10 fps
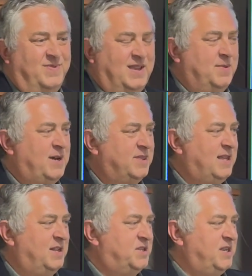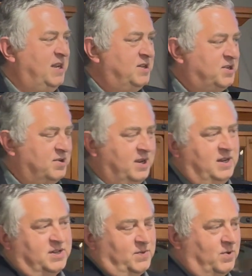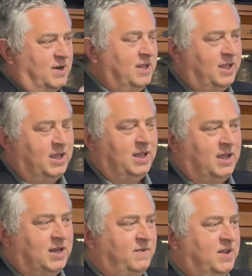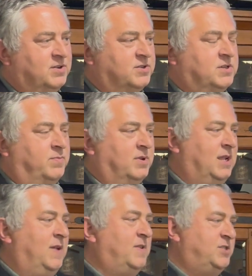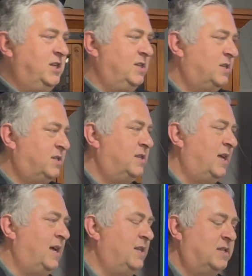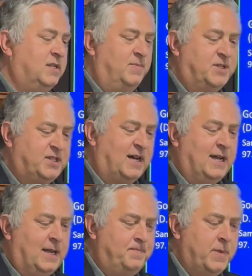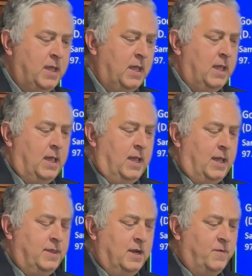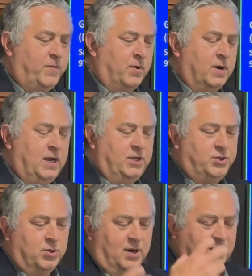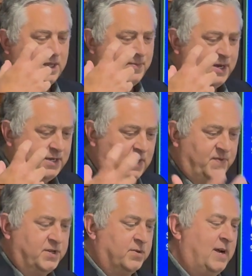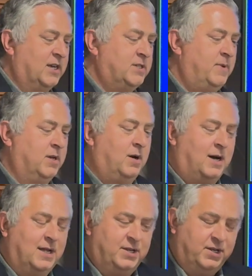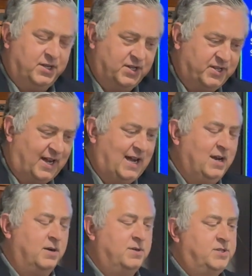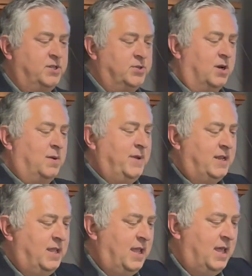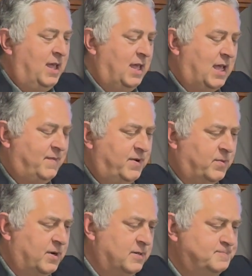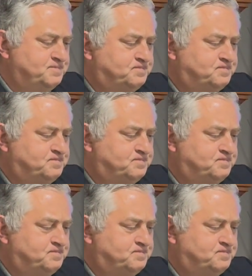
Think about that. Satan certainly doesn't want individuals to believe in Jesus as the Messiah, and therefore he's drawing them in a different direction. But God desires to draw men heavenward.